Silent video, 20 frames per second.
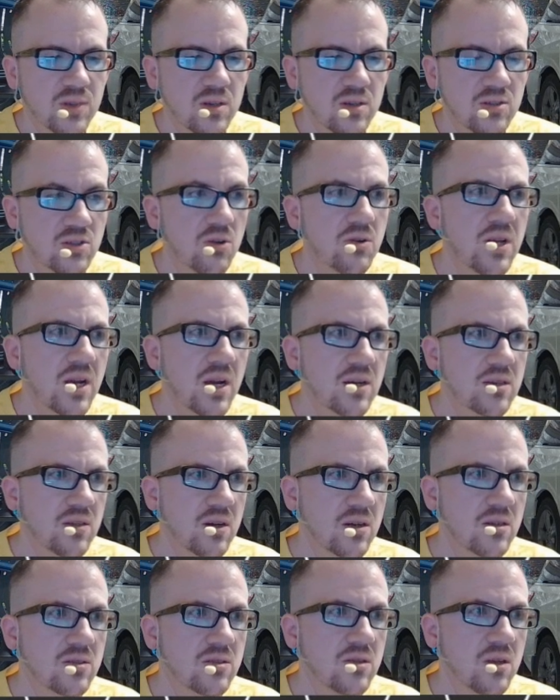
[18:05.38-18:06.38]
zodiac
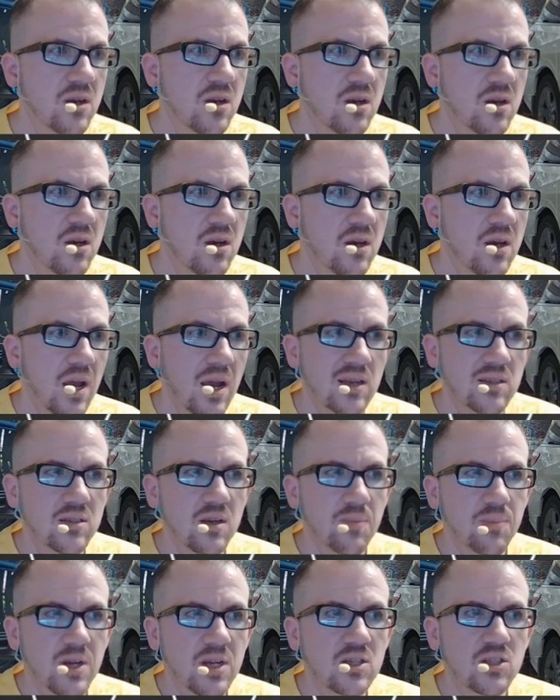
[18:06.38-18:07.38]
signs. Ends
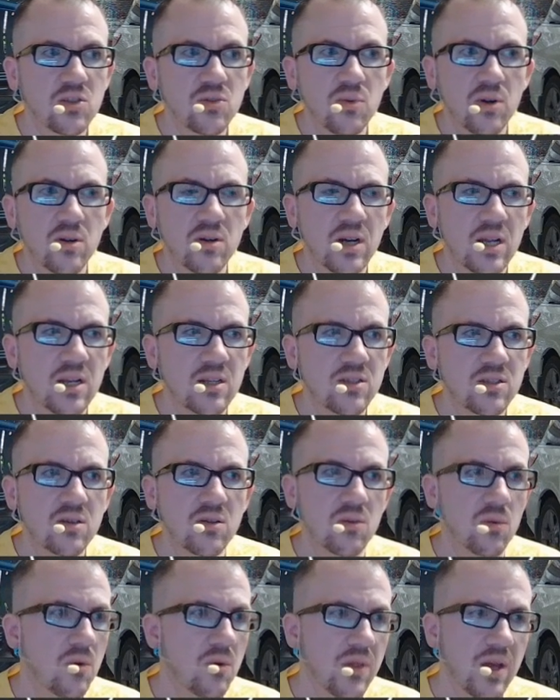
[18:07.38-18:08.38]
up being
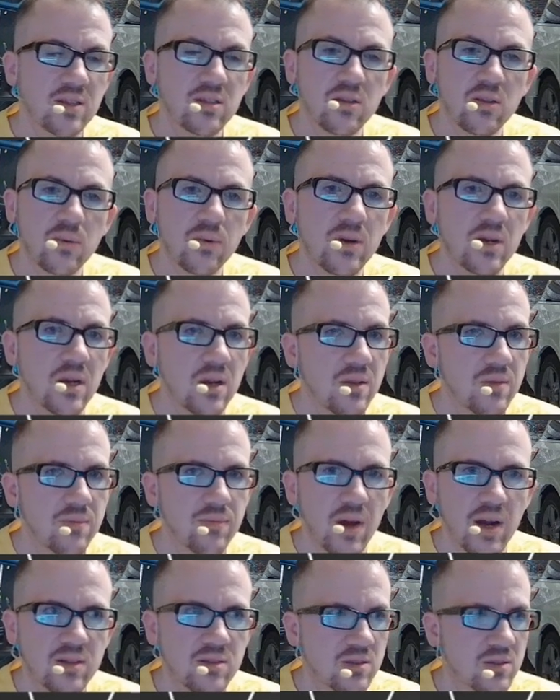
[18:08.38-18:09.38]
282. Well, that's a 3.
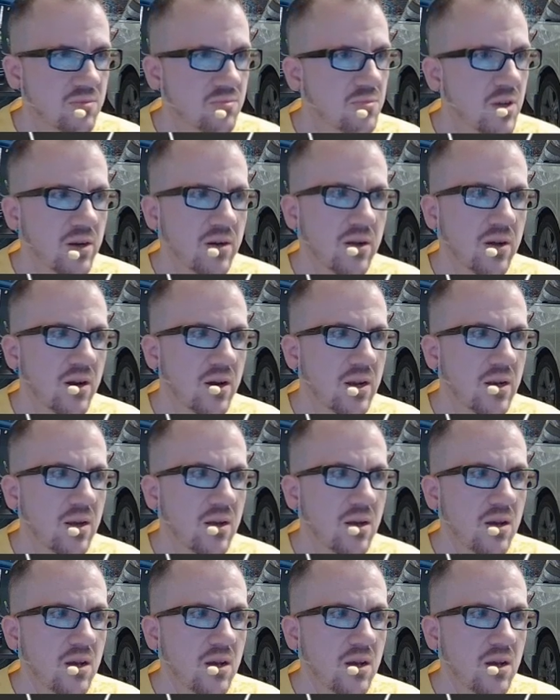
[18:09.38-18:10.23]
That's not a 9.